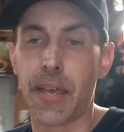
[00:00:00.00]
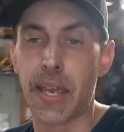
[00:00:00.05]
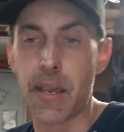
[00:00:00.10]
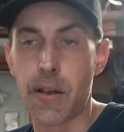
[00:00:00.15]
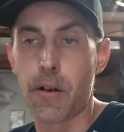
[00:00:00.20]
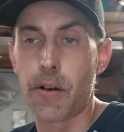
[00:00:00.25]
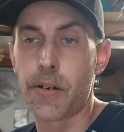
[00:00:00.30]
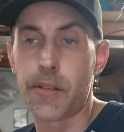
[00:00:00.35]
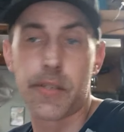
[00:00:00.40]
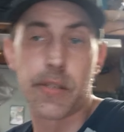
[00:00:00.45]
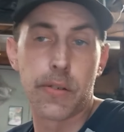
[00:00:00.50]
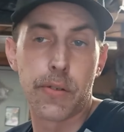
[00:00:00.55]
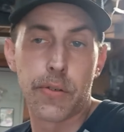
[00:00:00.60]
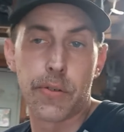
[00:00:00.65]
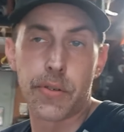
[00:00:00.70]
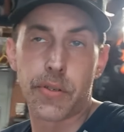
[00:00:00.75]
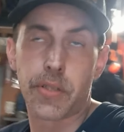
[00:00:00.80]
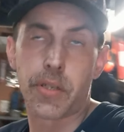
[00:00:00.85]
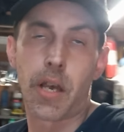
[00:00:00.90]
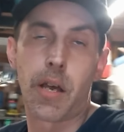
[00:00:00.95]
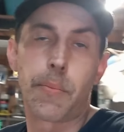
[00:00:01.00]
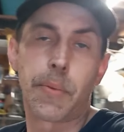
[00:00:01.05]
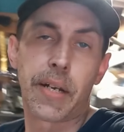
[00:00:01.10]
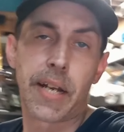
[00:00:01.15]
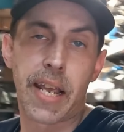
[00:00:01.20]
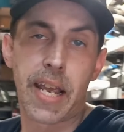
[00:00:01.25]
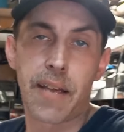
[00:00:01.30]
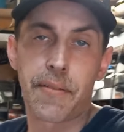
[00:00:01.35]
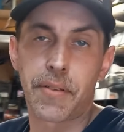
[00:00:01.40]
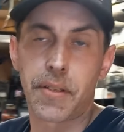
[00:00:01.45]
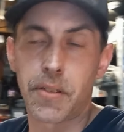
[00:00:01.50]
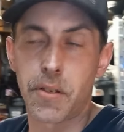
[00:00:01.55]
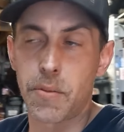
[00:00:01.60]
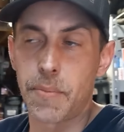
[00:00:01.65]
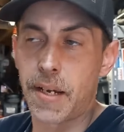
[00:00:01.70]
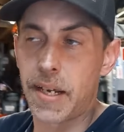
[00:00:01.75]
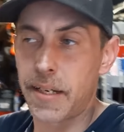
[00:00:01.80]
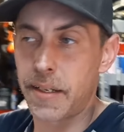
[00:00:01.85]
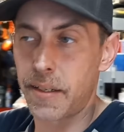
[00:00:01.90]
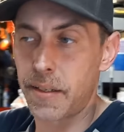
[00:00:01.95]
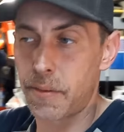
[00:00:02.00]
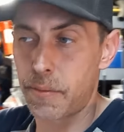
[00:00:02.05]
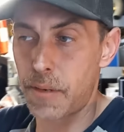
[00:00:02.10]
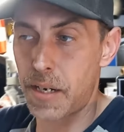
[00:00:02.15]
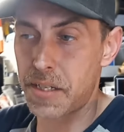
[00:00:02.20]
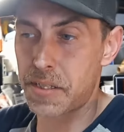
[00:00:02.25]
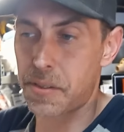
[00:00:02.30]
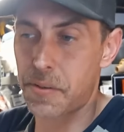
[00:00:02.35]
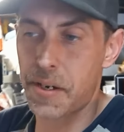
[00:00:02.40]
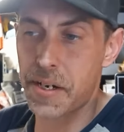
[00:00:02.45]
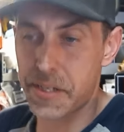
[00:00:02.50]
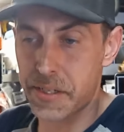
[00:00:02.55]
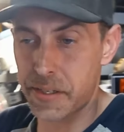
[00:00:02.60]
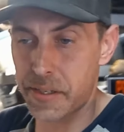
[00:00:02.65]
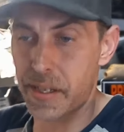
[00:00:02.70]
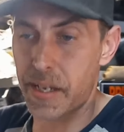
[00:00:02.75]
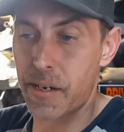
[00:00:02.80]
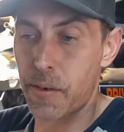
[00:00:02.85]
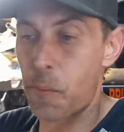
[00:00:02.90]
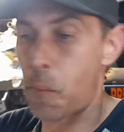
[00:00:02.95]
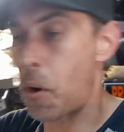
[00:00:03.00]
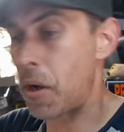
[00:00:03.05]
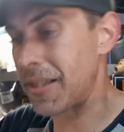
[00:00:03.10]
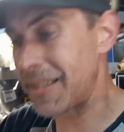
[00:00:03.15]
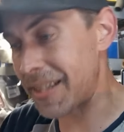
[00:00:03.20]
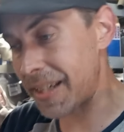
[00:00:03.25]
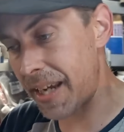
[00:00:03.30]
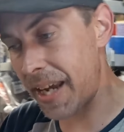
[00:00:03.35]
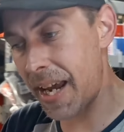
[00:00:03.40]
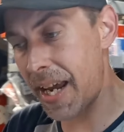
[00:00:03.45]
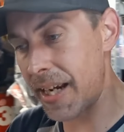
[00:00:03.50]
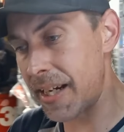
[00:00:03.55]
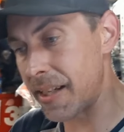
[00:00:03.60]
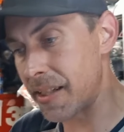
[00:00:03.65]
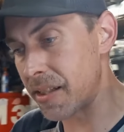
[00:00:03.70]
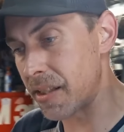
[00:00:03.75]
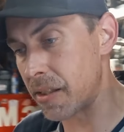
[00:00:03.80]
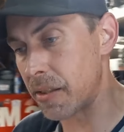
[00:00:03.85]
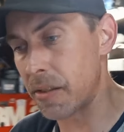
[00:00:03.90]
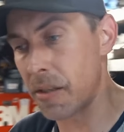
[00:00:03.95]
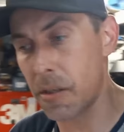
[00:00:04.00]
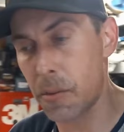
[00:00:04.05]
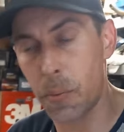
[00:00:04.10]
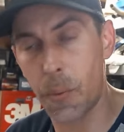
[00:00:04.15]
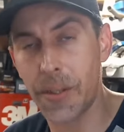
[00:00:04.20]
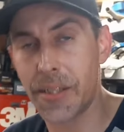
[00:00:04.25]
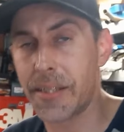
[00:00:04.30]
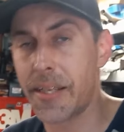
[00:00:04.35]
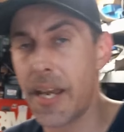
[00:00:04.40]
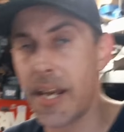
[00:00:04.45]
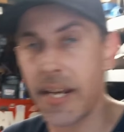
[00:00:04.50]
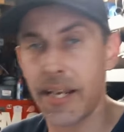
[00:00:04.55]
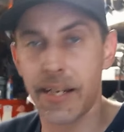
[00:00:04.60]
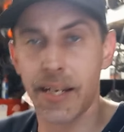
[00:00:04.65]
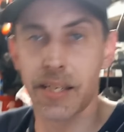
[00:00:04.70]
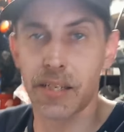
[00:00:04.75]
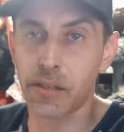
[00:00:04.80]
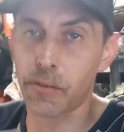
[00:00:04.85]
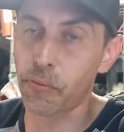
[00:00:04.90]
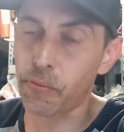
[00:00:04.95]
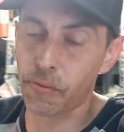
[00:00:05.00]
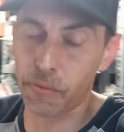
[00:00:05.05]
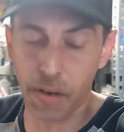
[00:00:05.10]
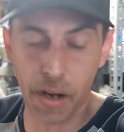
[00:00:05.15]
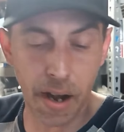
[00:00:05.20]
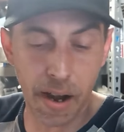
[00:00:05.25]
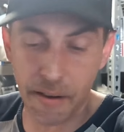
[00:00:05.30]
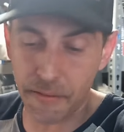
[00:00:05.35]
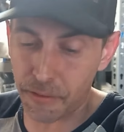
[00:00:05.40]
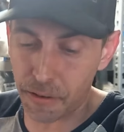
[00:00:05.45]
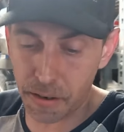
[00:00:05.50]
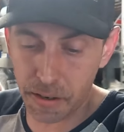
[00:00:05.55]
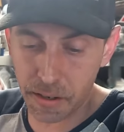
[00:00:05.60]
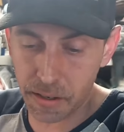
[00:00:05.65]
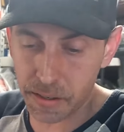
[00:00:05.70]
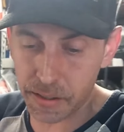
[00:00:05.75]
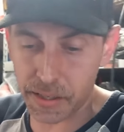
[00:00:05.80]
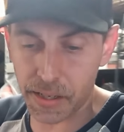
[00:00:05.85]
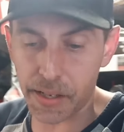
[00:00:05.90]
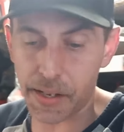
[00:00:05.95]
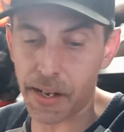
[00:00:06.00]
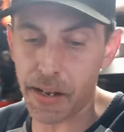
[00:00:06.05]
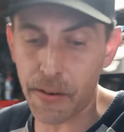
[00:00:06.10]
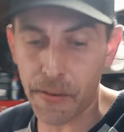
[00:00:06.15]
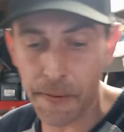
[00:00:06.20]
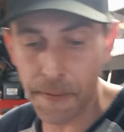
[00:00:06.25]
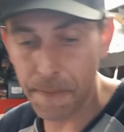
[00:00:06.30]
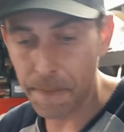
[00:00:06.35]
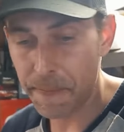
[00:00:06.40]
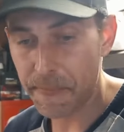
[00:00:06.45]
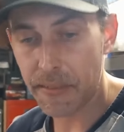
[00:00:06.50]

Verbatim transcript: They are used, so I'm going to have to do my restoration thing. Once again, this is just what's taking this forever, you know?